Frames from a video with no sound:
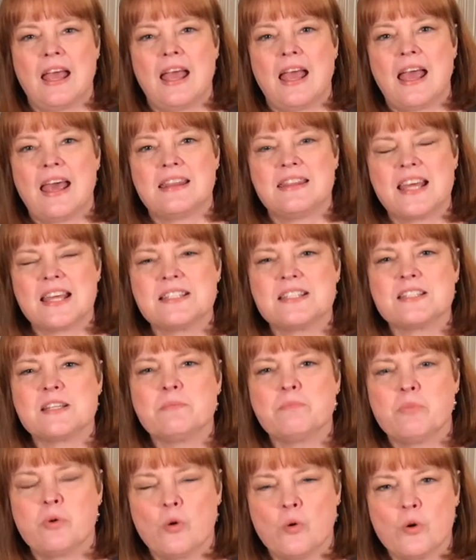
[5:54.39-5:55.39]
And that's
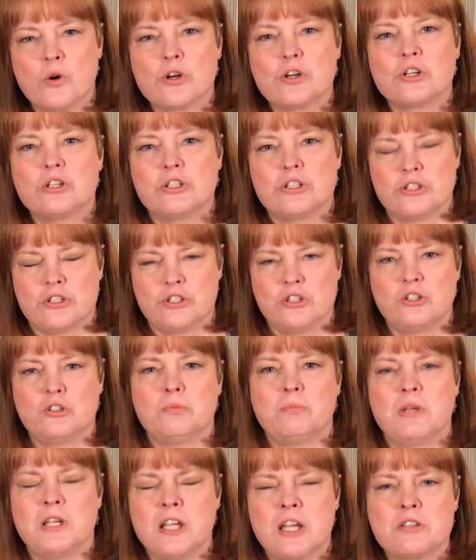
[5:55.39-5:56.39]
important to do
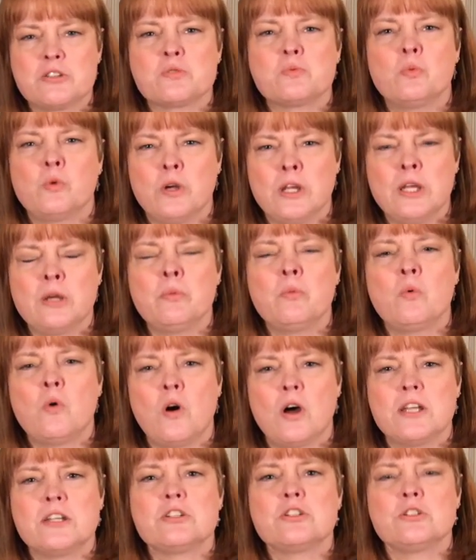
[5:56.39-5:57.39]
because we
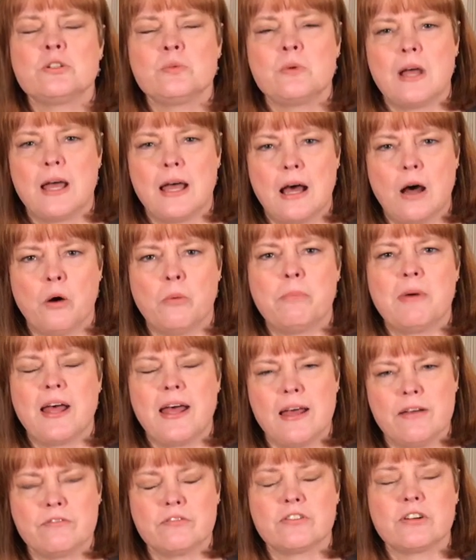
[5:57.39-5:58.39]
want to help
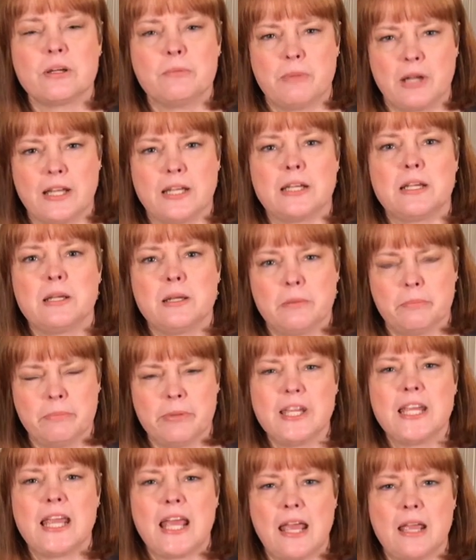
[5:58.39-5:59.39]
everybody
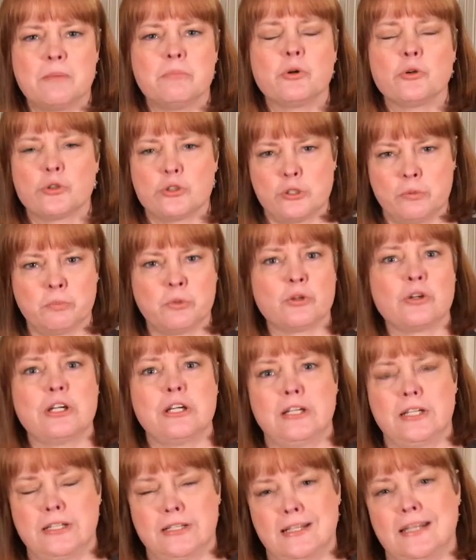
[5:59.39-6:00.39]
be able to
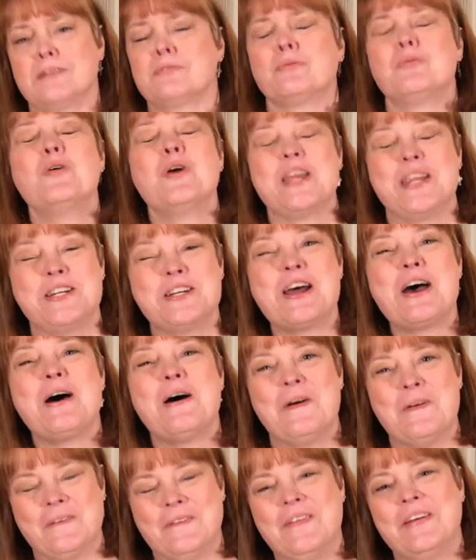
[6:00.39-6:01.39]
breathe. And we
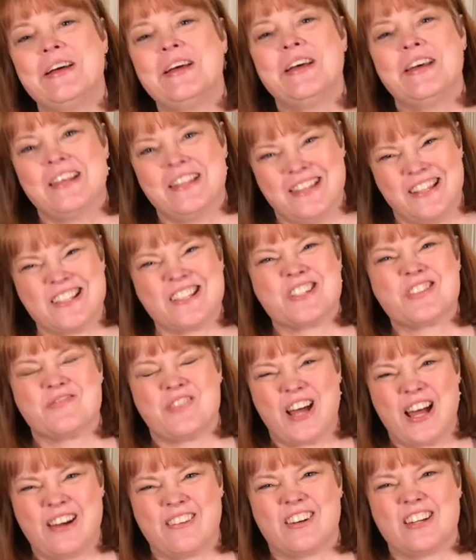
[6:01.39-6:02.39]
know this
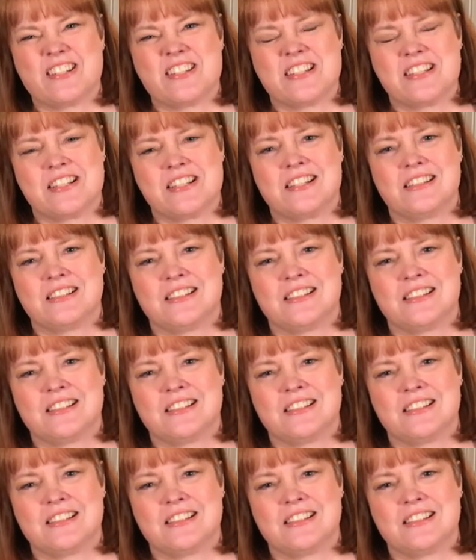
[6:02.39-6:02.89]
virus